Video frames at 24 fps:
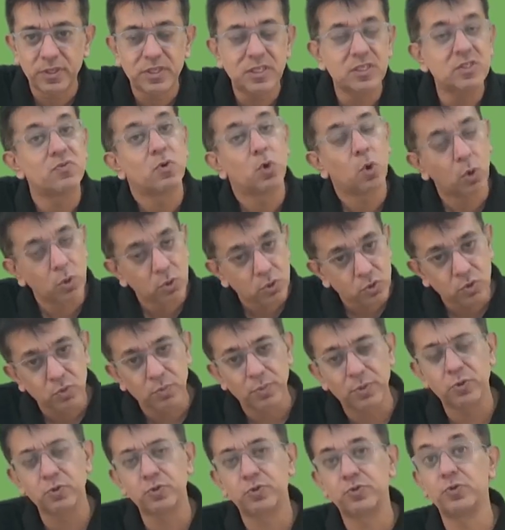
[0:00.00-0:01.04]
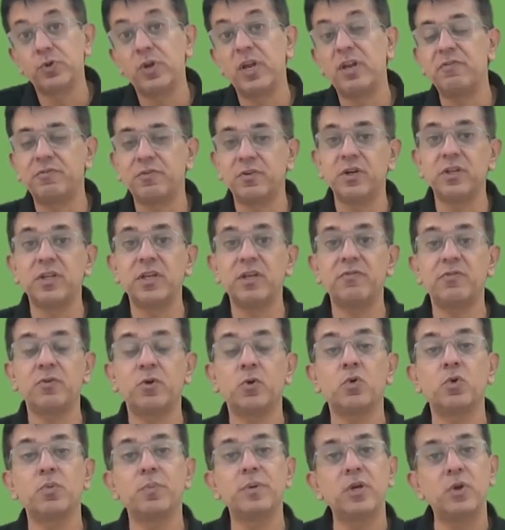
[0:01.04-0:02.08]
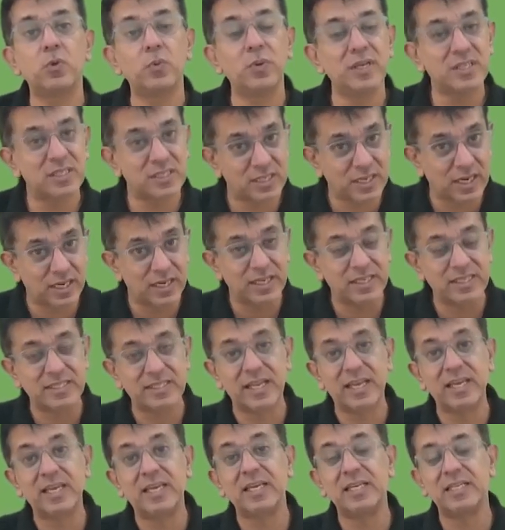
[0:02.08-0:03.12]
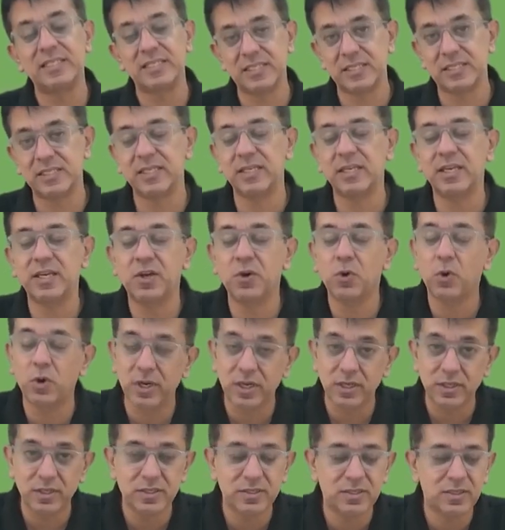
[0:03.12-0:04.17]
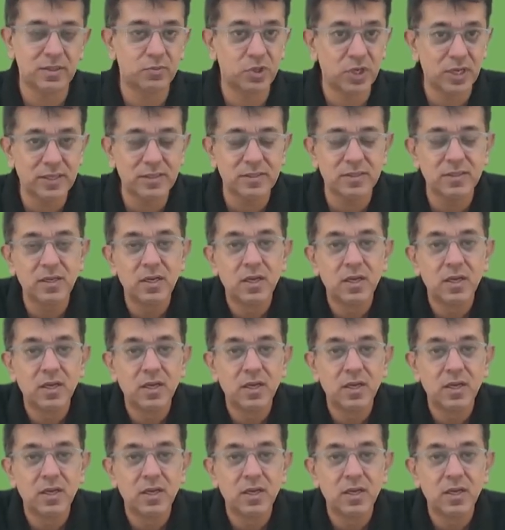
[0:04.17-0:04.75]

This will also be useful. And further, if you're going to be doing studies like ACCA or other subjects